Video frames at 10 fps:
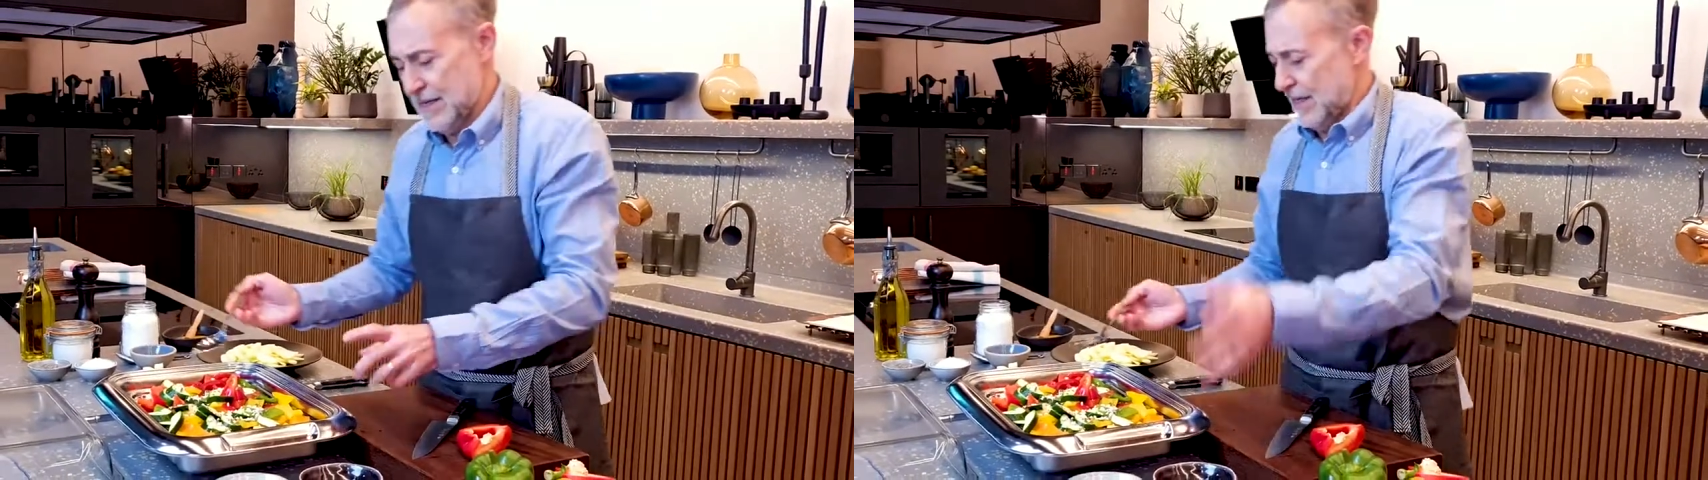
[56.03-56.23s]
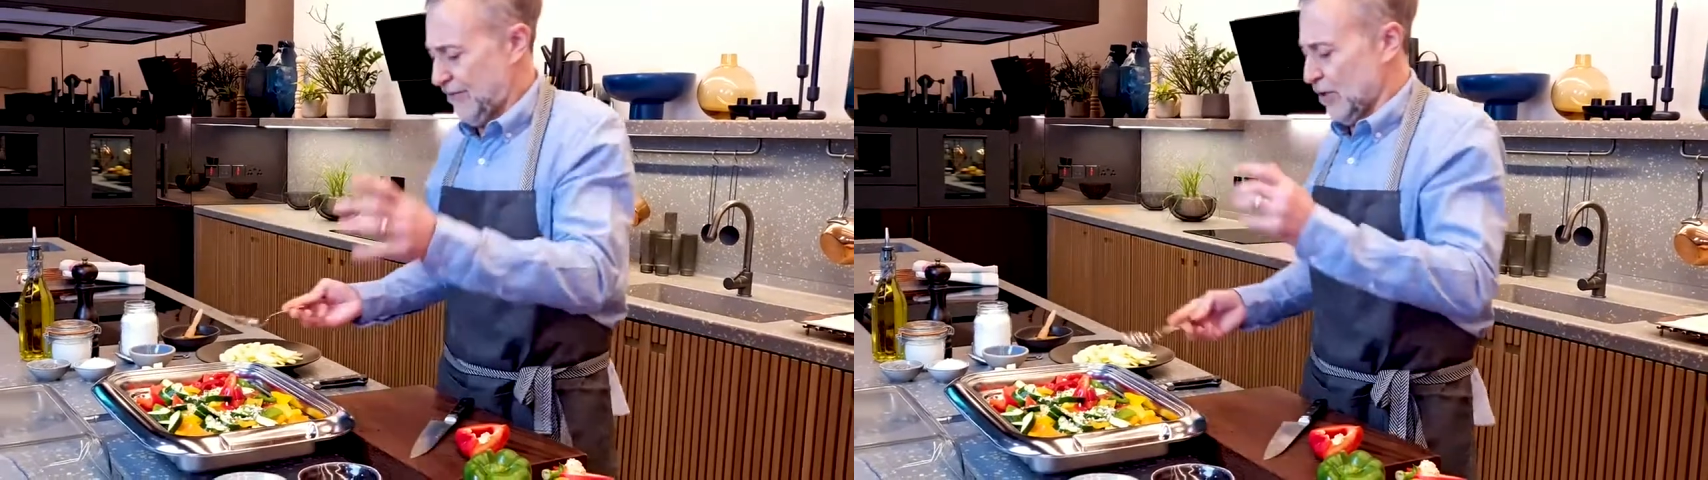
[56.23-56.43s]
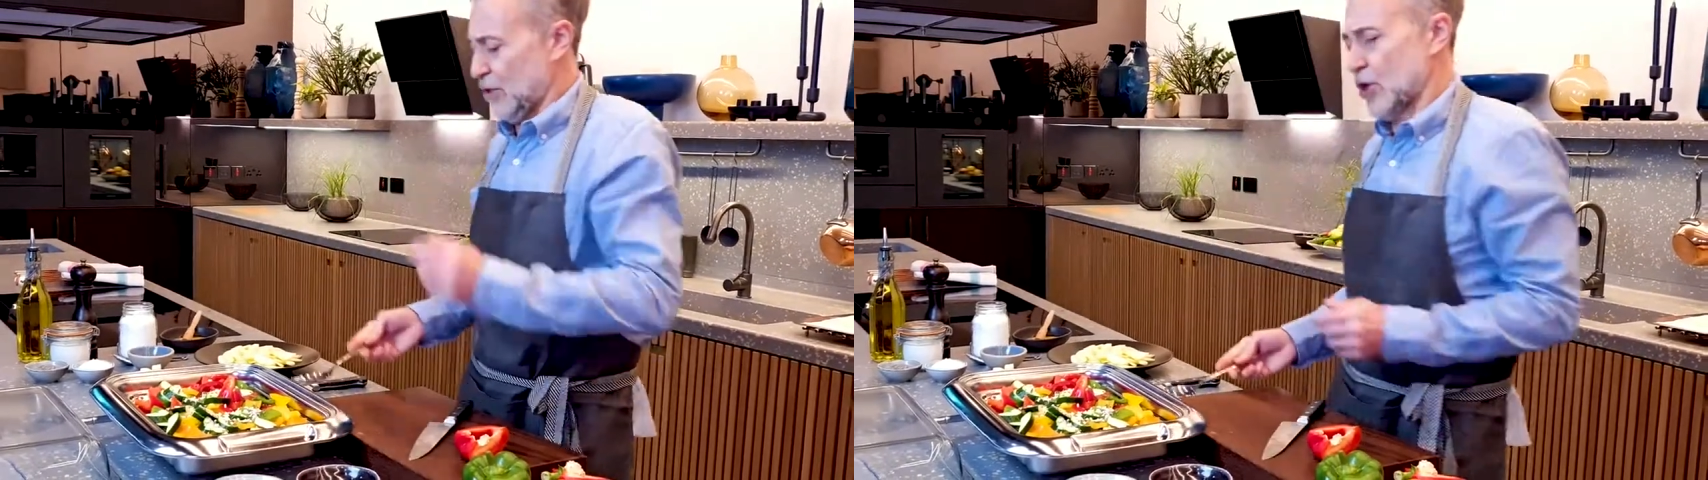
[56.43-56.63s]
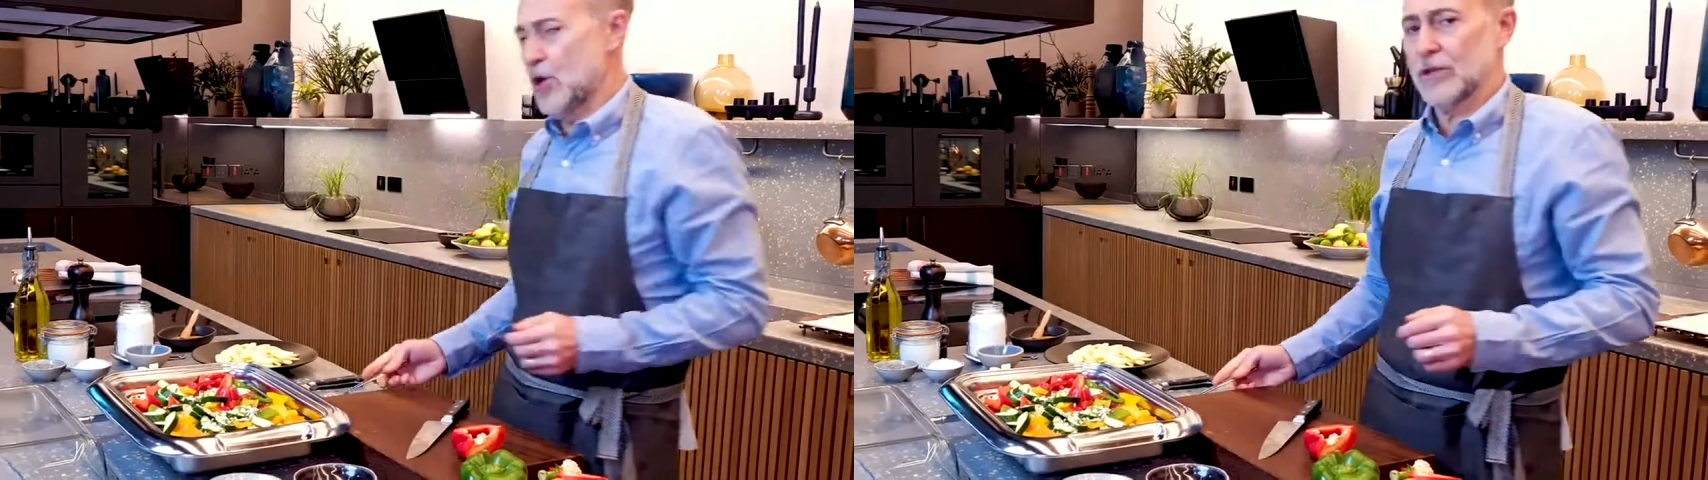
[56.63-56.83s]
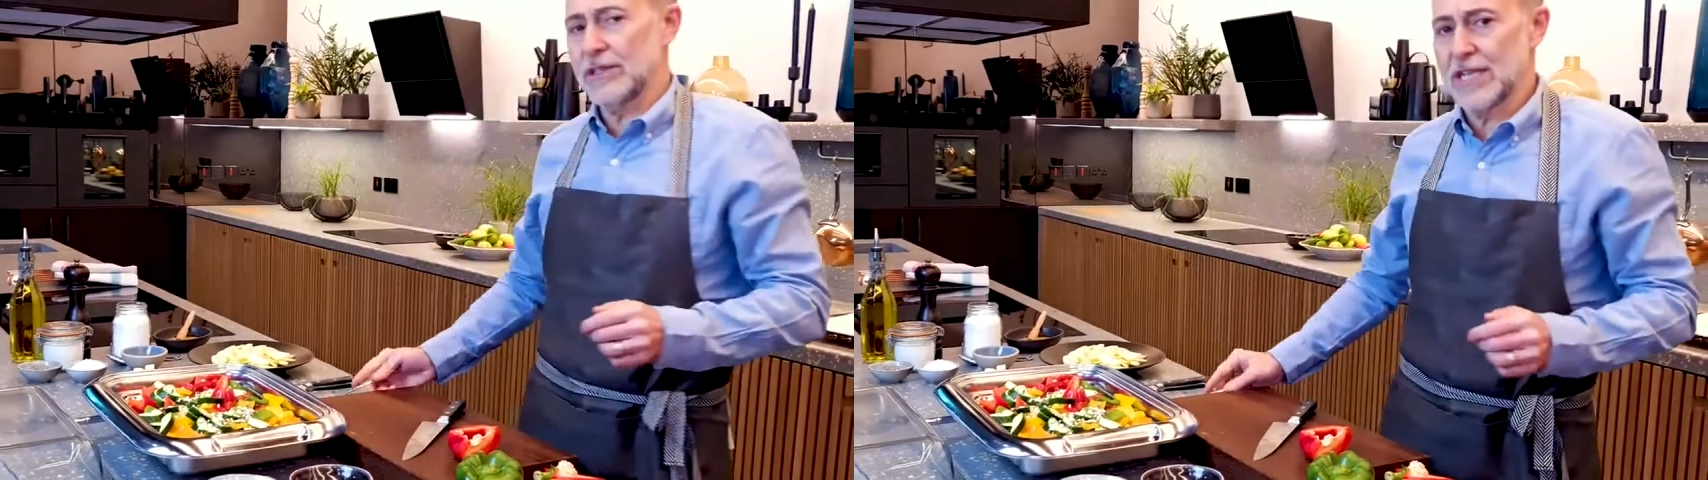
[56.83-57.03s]
if you're going to
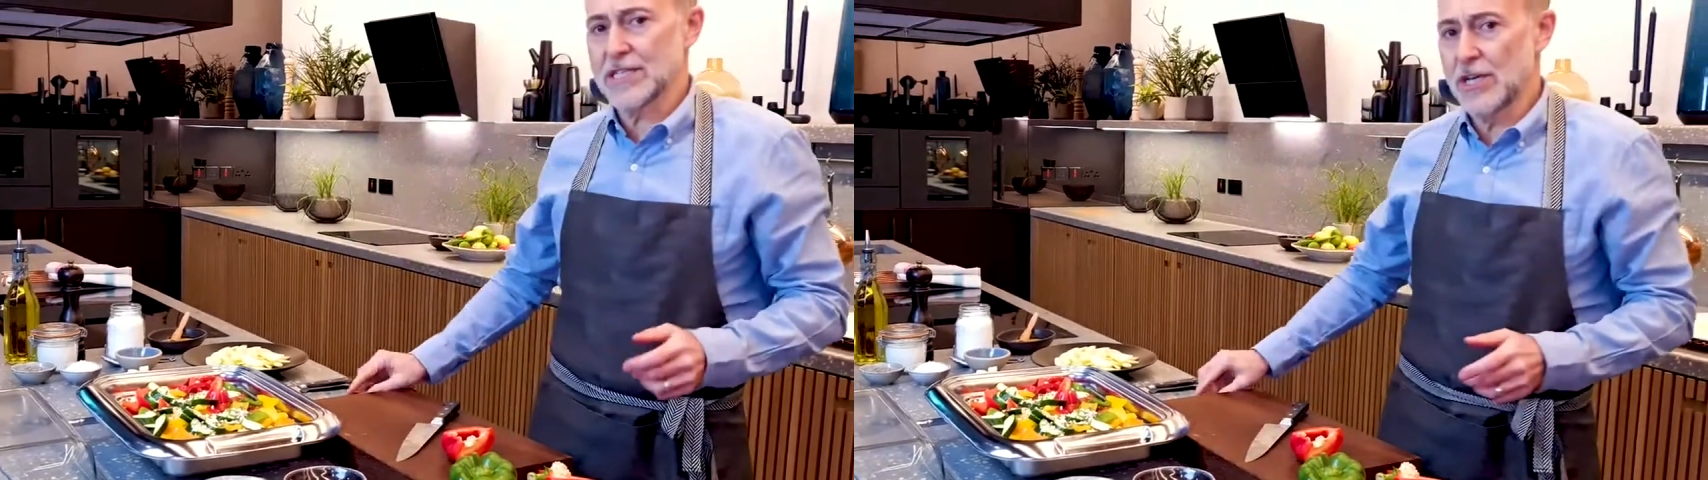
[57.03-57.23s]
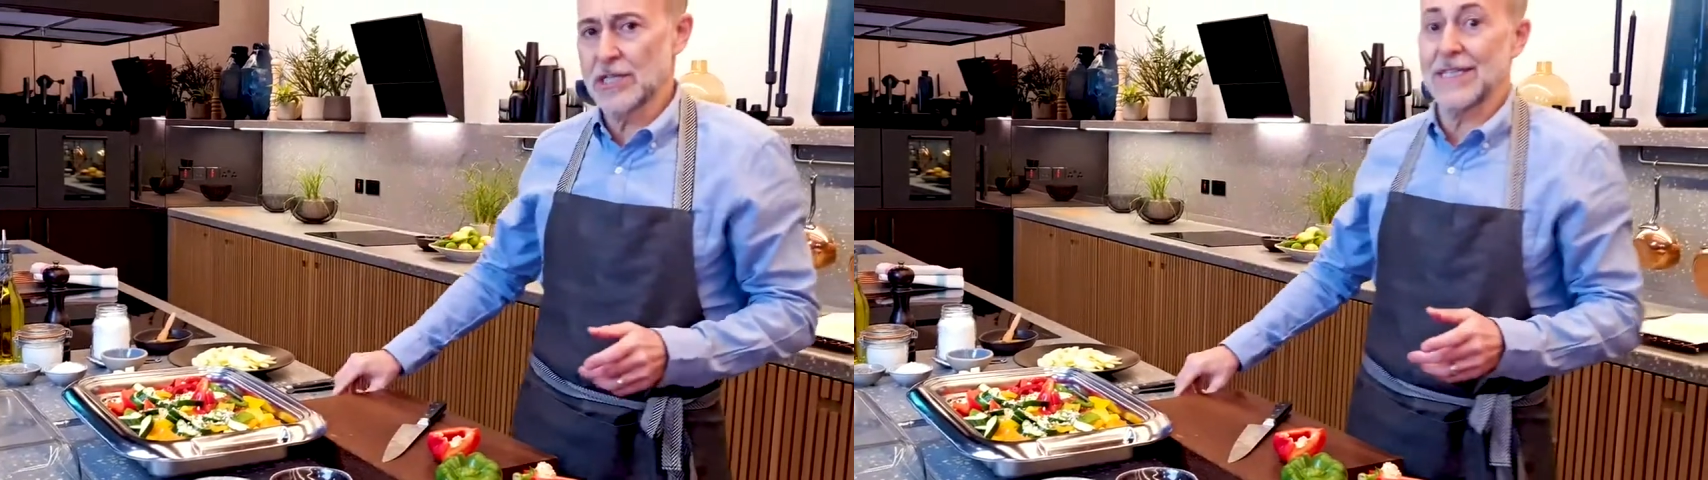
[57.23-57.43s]
cook the dessert